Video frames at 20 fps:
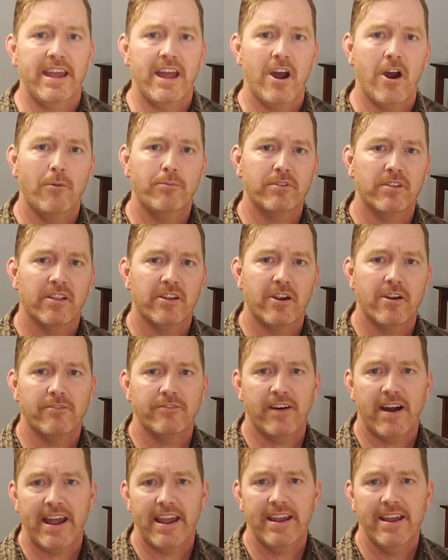I helped
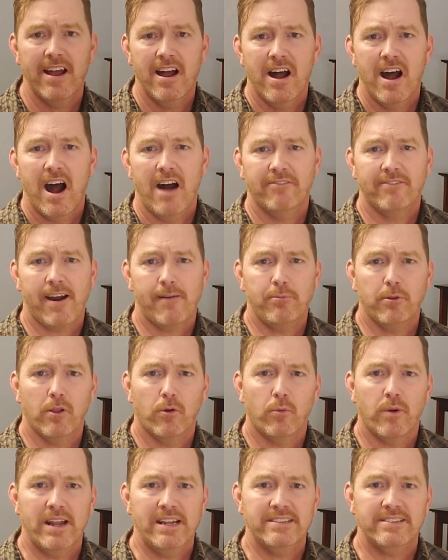clarify a couple
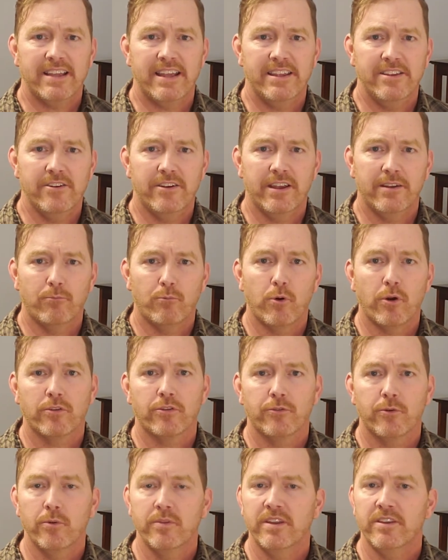of ways that you can work
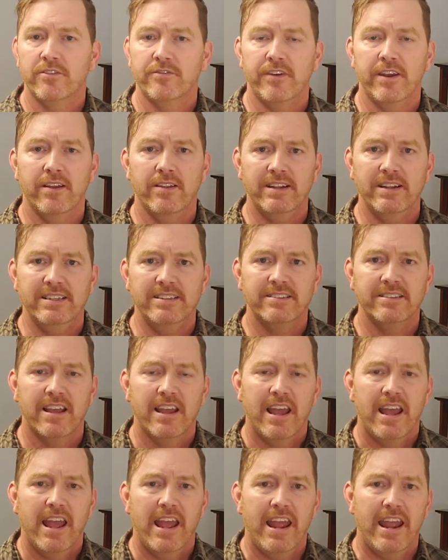through these feelings
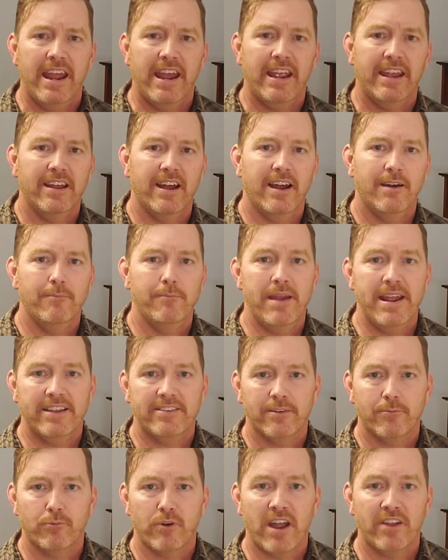and make
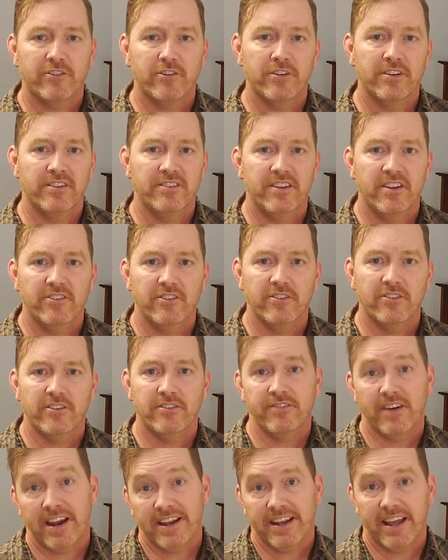some rational decisions to
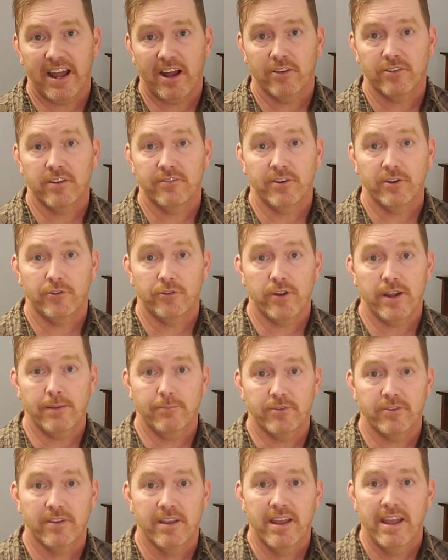find the house of your
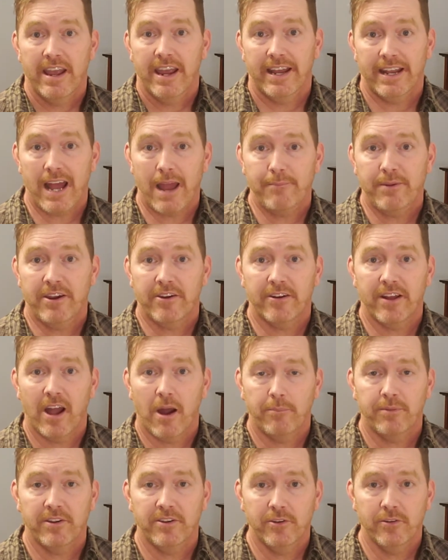dreams. And I'm here to
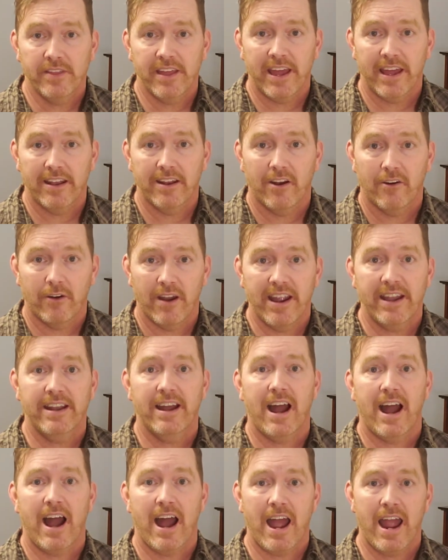help you do that, all right?
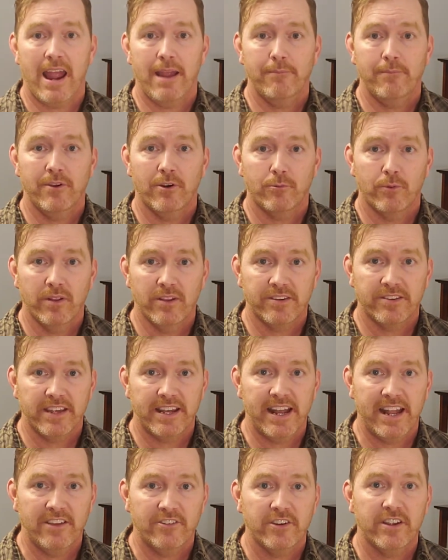I'm your real
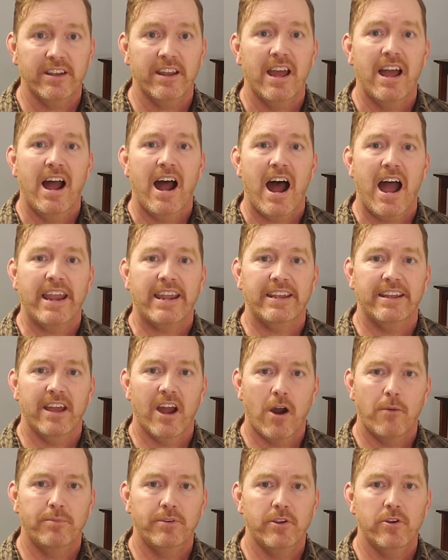estate agent. I can
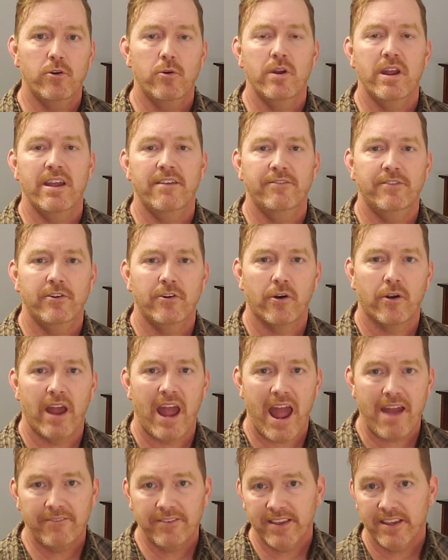help you if you are
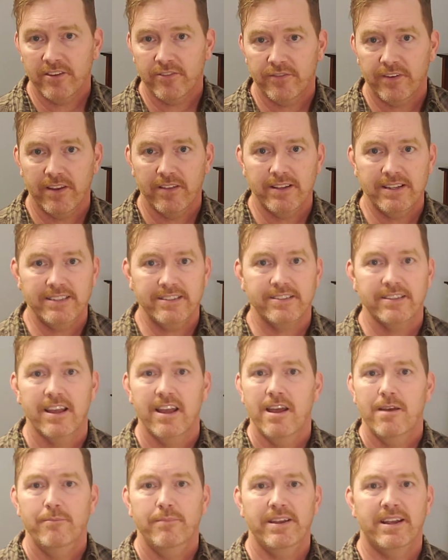having these feelings,
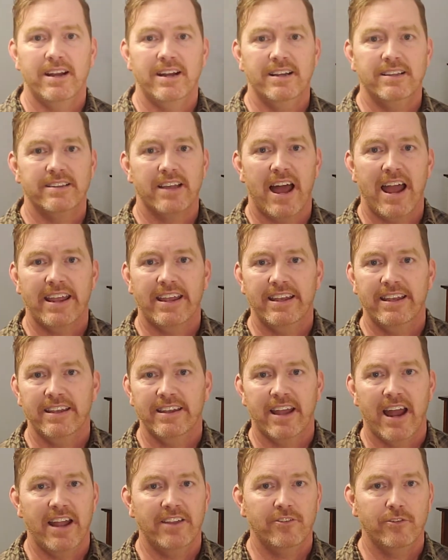because I can
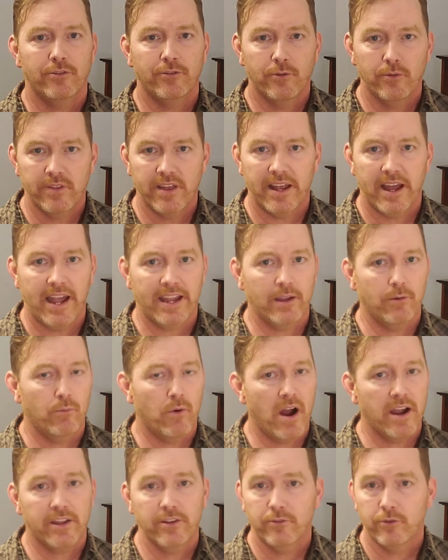guide you through that. I can
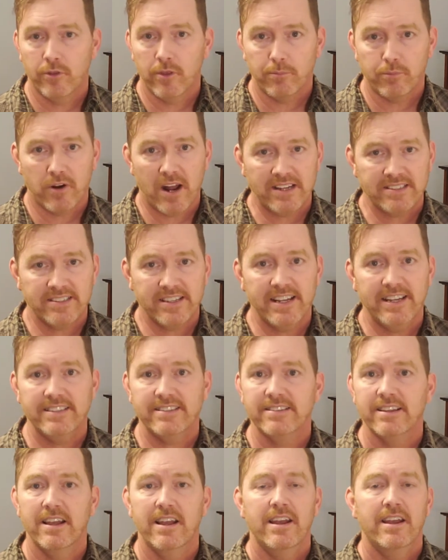walk you through the
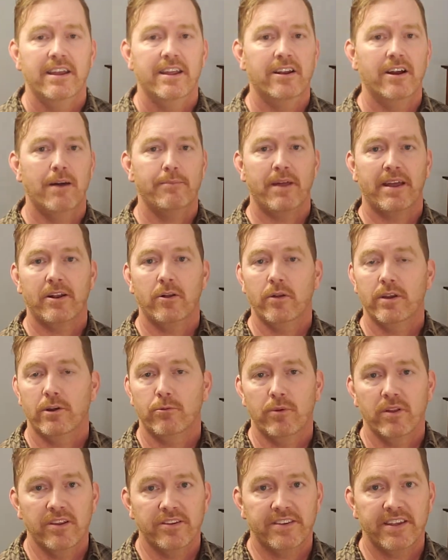process. I'm not only your
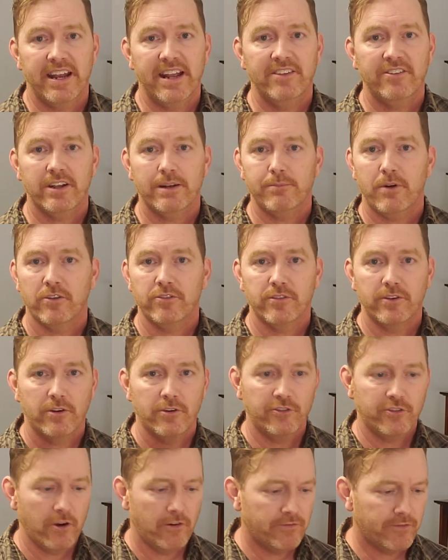real estate agent, I'm also your
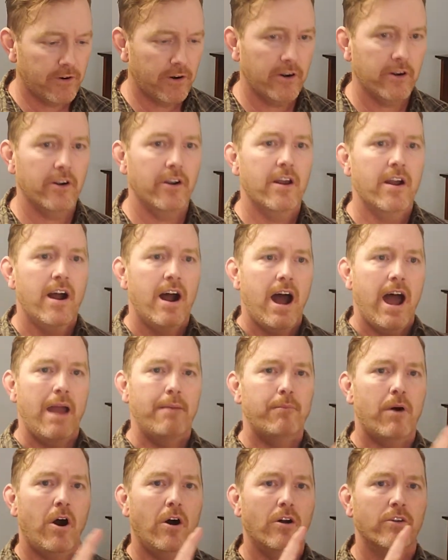chauffeur.
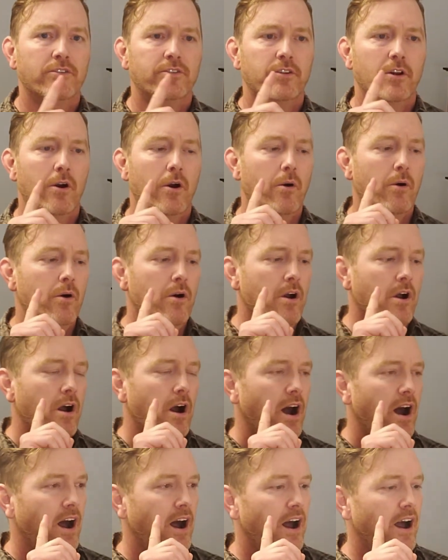I'm also
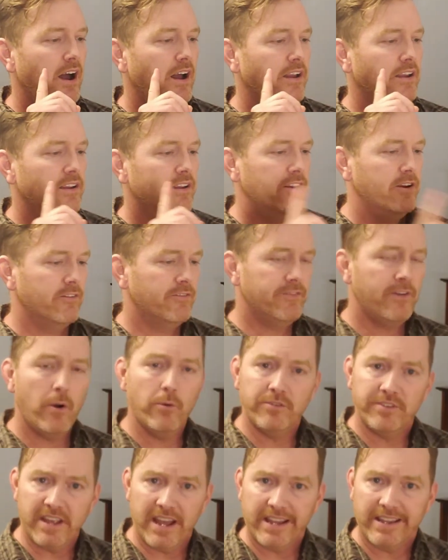your
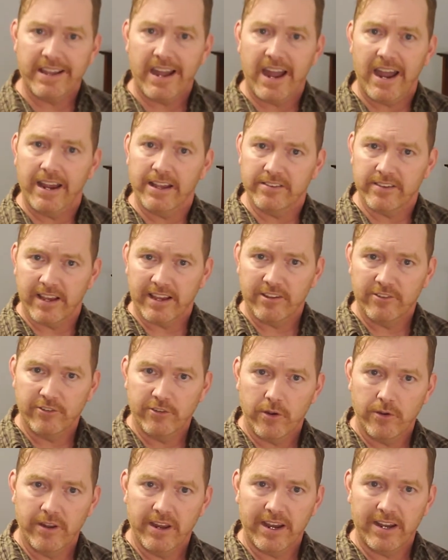phone tech guy, because I can
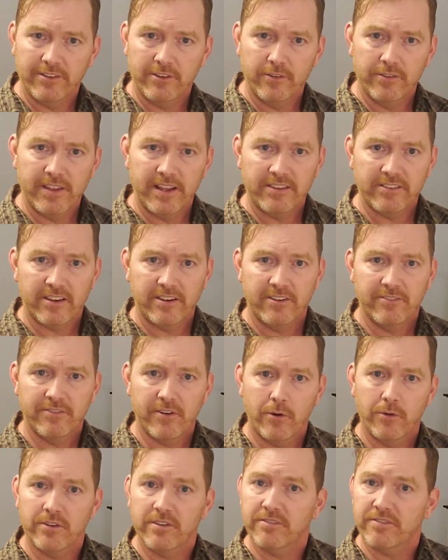show you how to do things on your
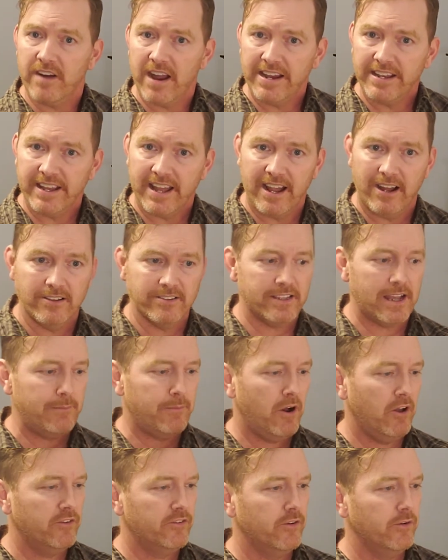phone to find a house. I'm
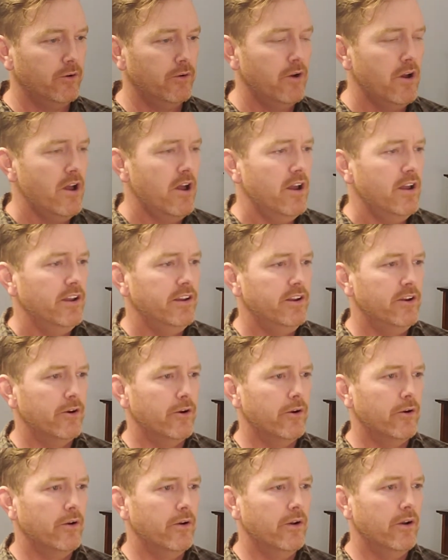also
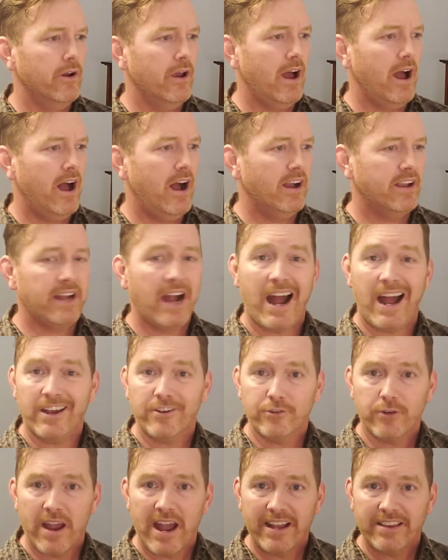your
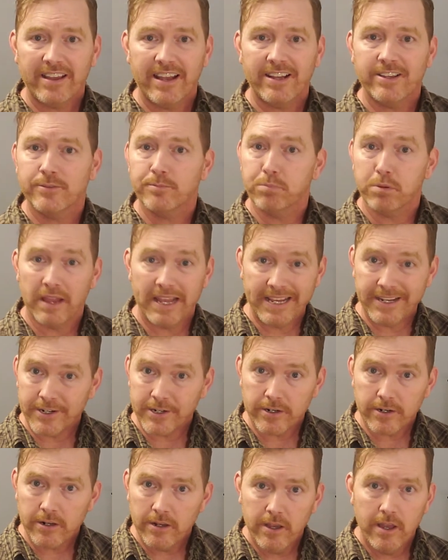contract
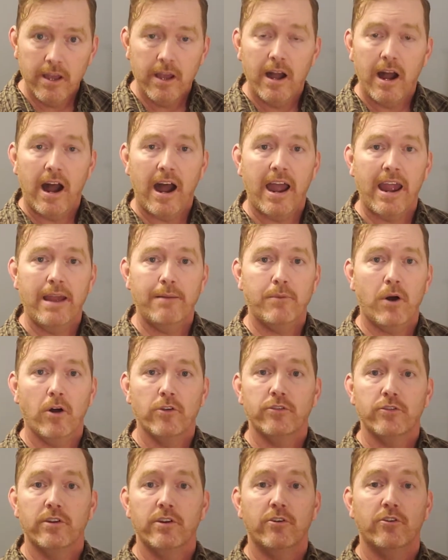explainer. I am
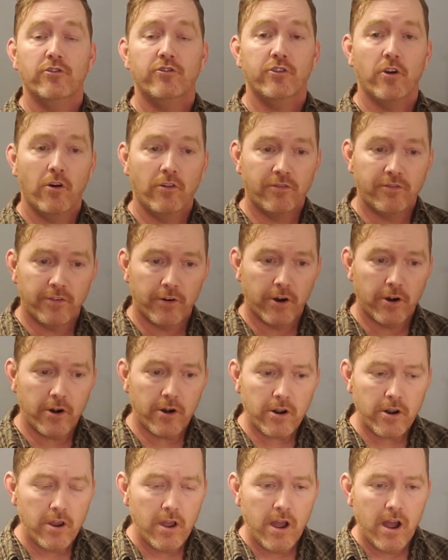also your
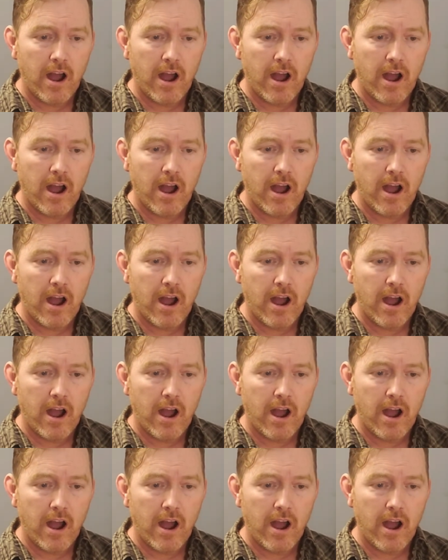chauffeur.